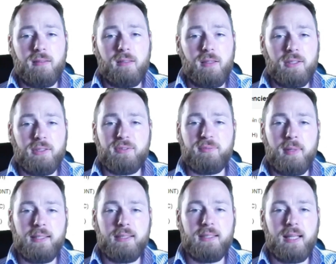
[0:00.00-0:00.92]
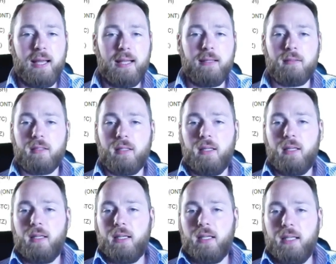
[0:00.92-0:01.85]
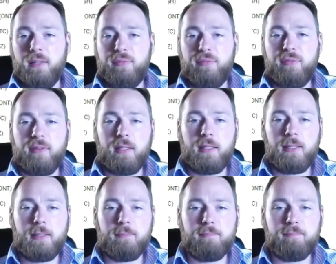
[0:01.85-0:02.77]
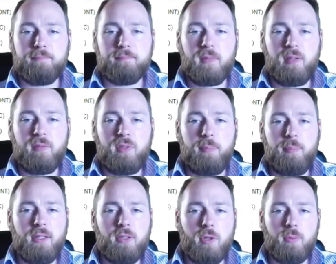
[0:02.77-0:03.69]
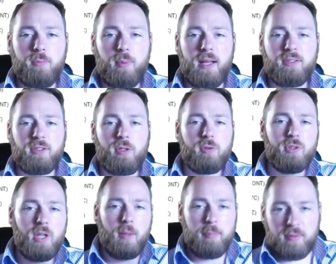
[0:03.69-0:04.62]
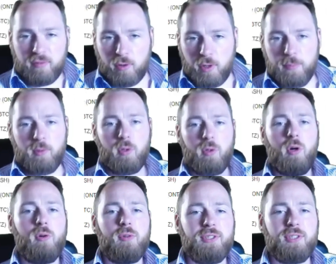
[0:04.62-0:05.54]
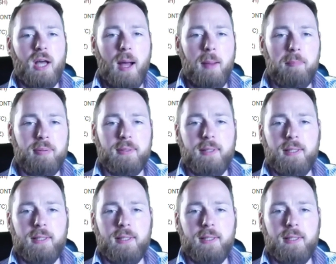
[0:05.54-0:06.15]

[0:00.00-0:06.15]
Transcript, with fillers: a lot of money. And if um, if the Bitcoin price goes up, if crypto goes up